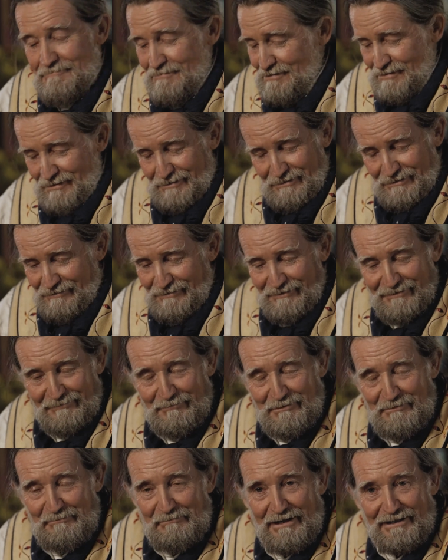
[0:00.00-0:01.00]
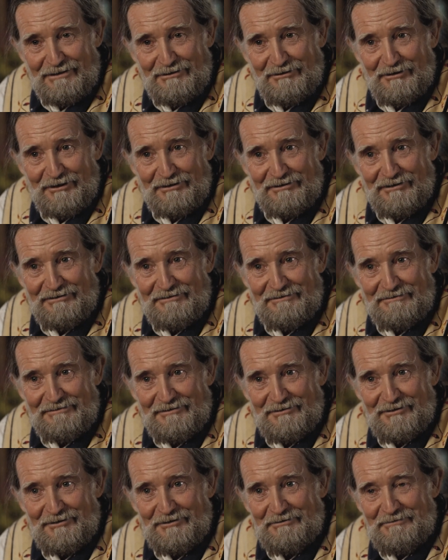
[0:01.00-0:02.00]
And then he went back to it,
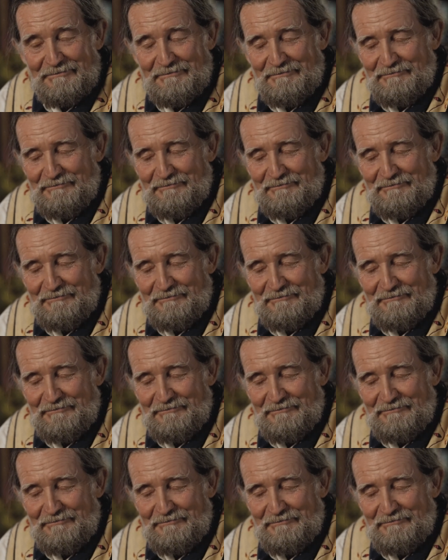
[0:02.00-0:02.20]
you know.